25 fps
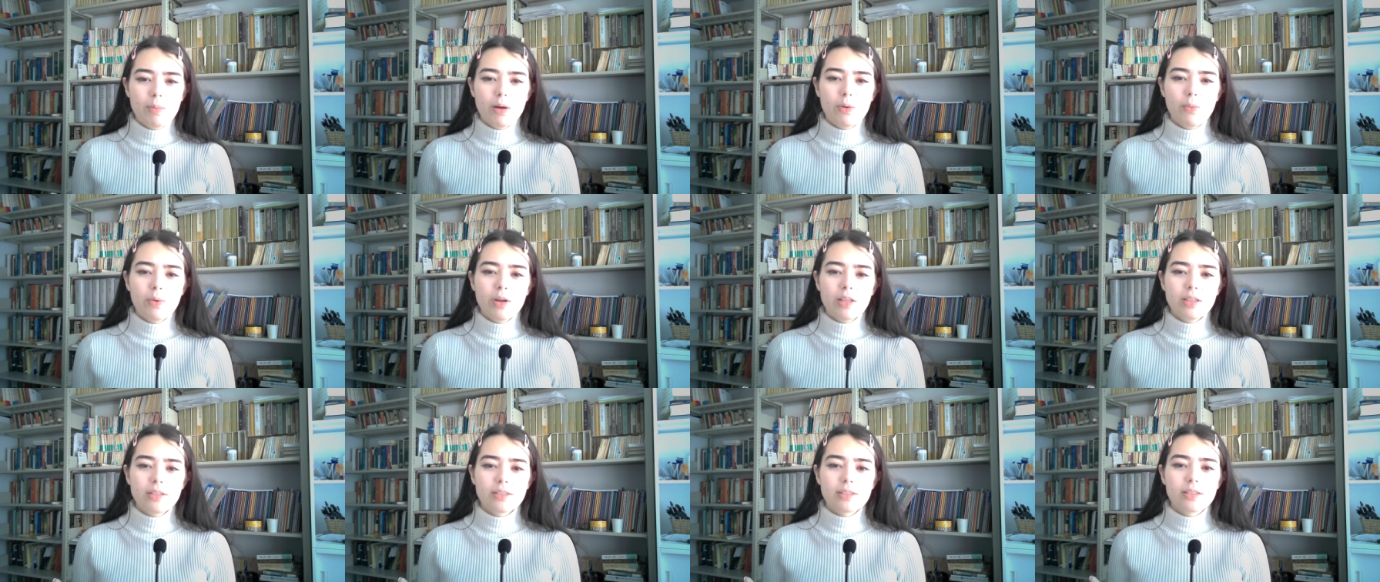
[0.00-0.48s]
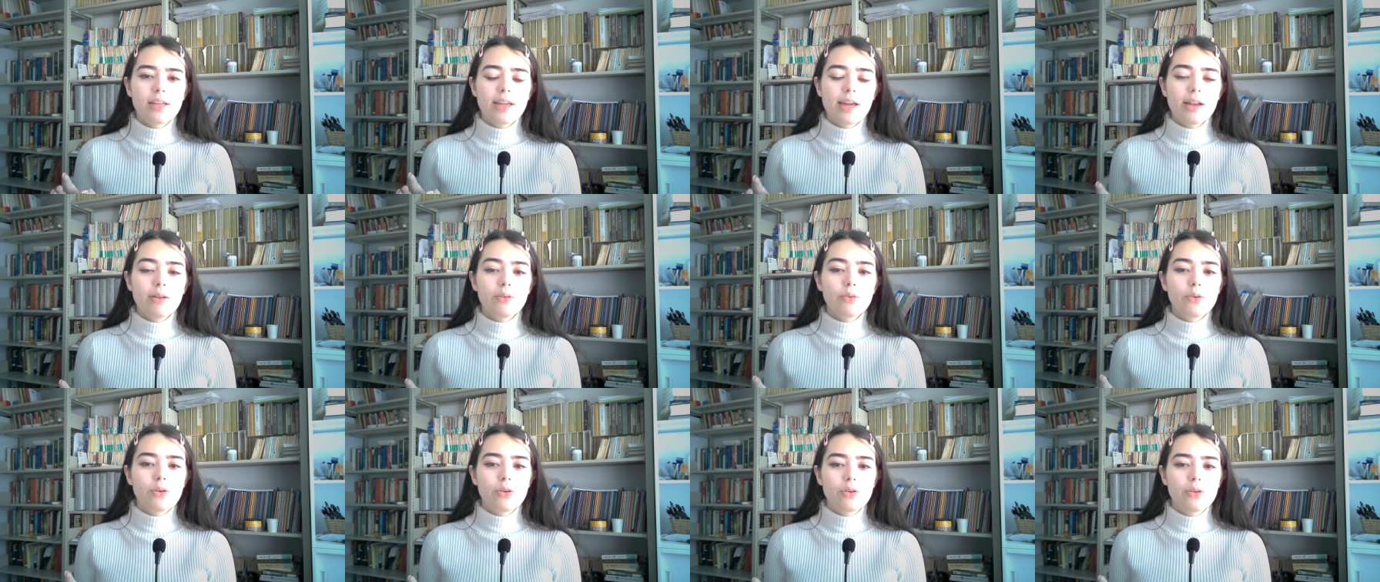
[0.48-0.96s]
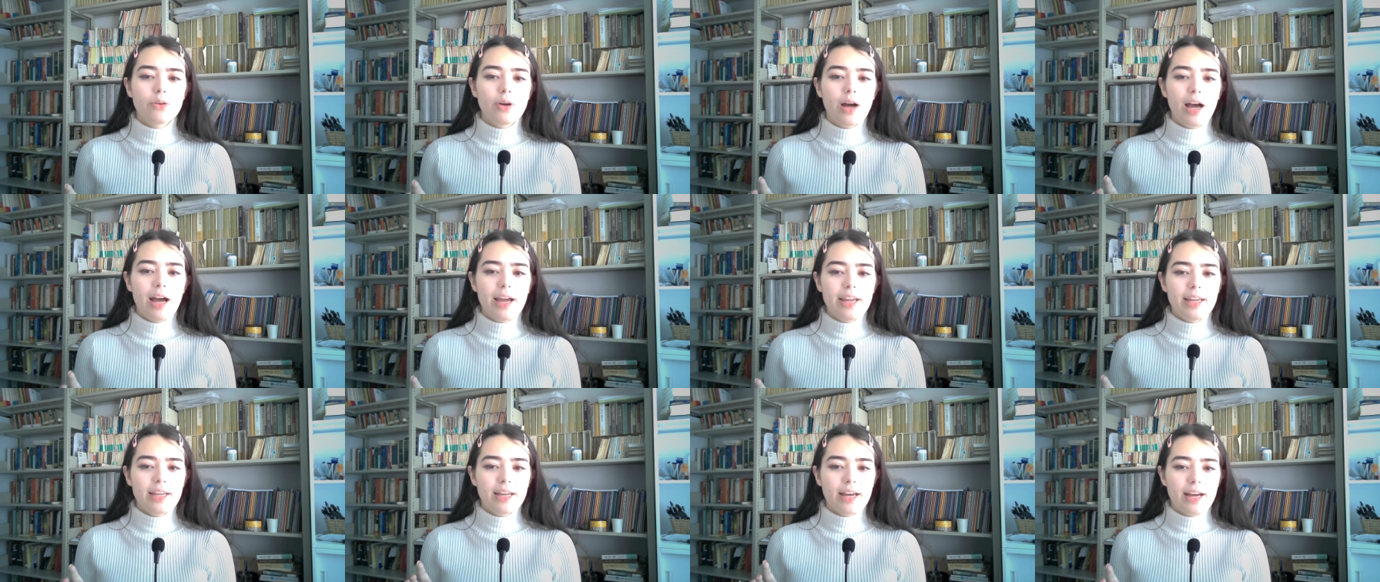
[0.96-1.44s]
But once Genroku
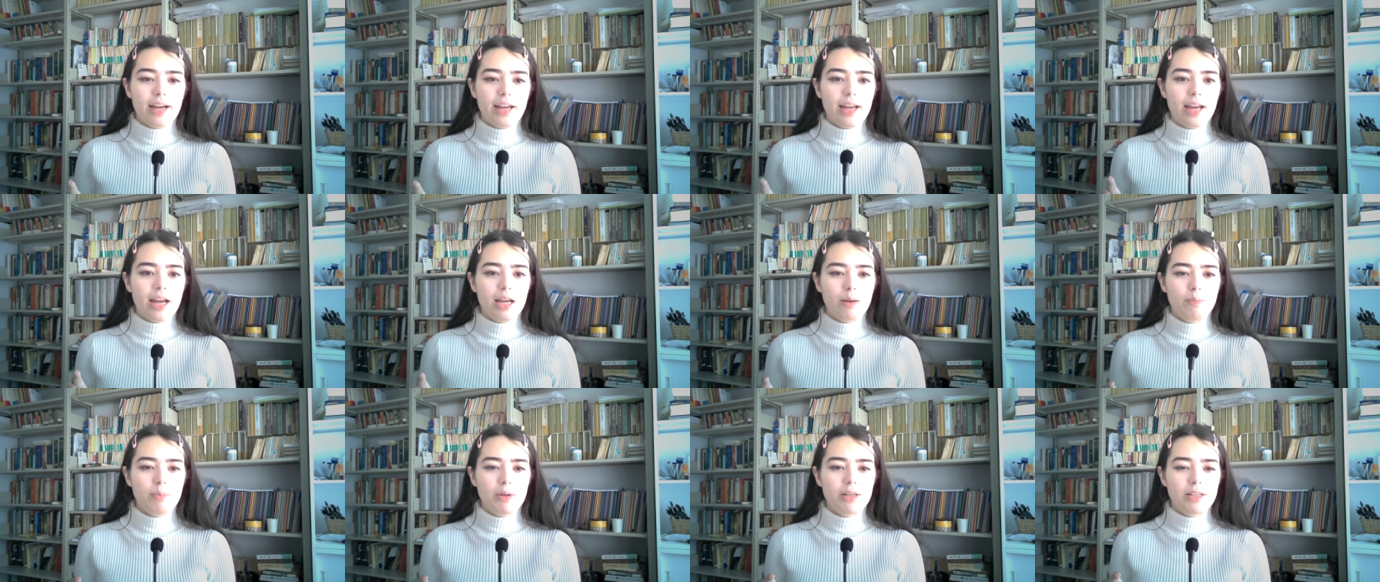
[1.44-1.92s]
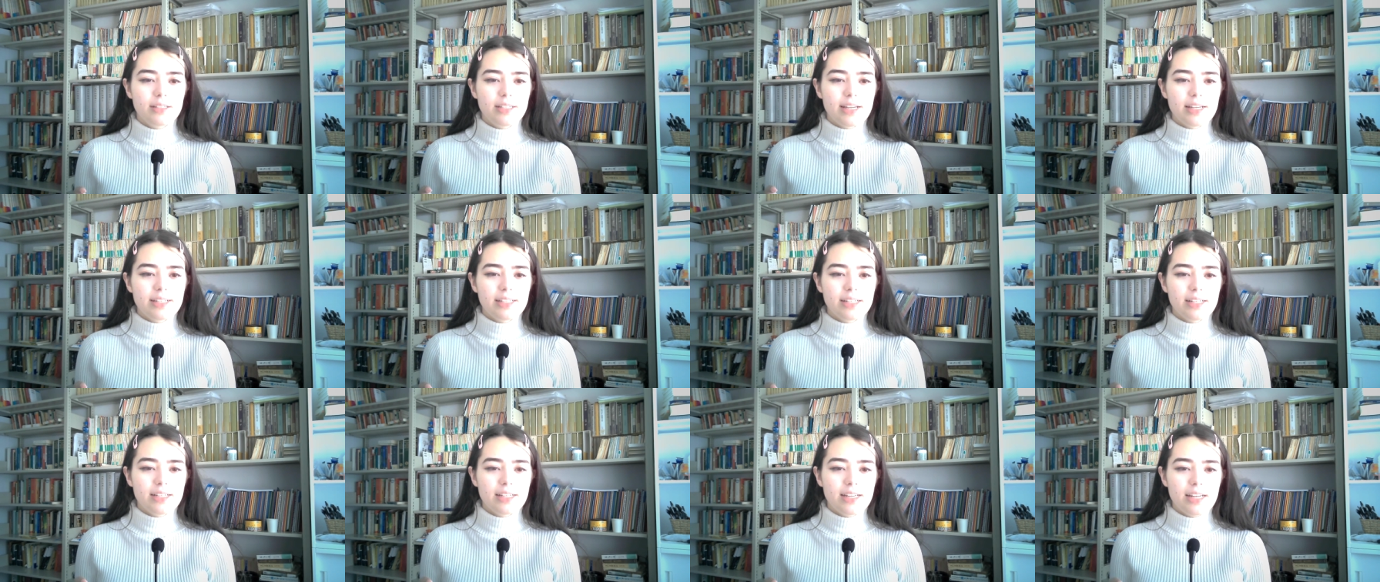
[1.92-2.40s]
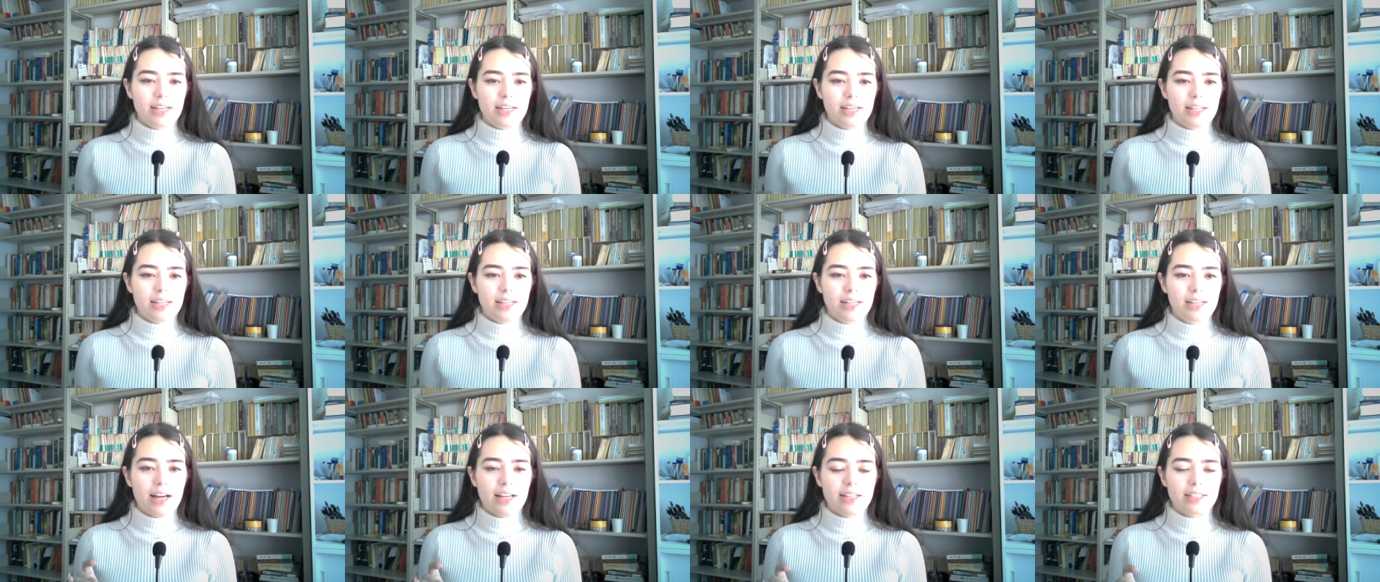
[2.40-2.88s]
Haikai had been
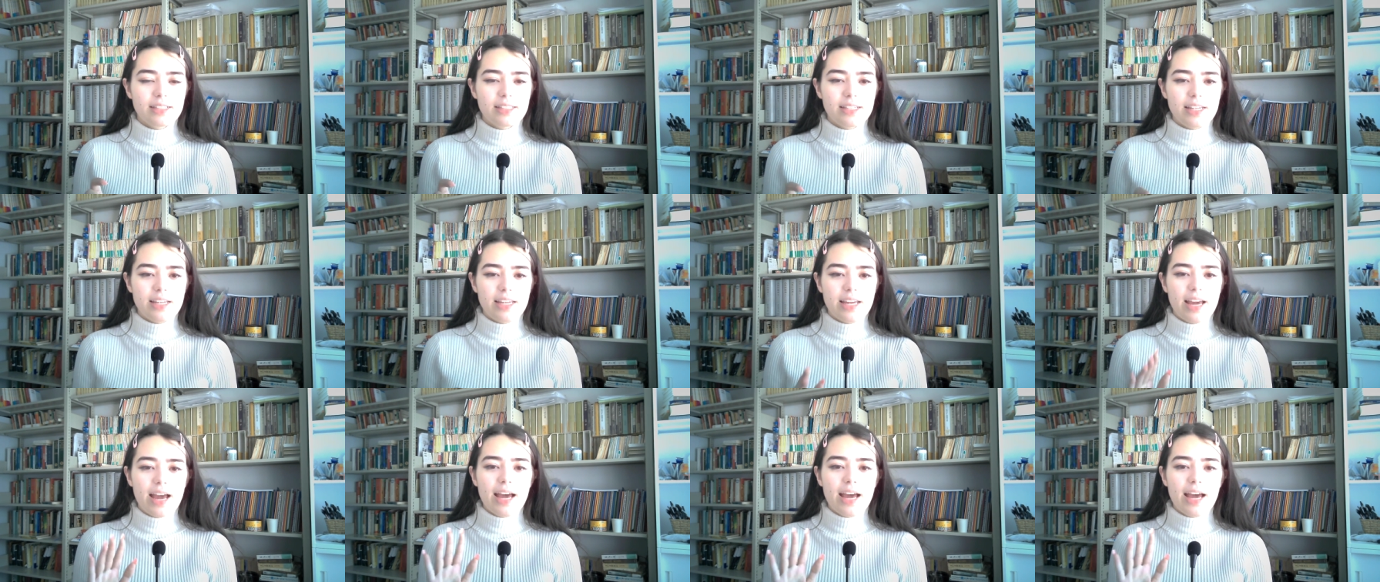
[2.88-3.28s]
designated as the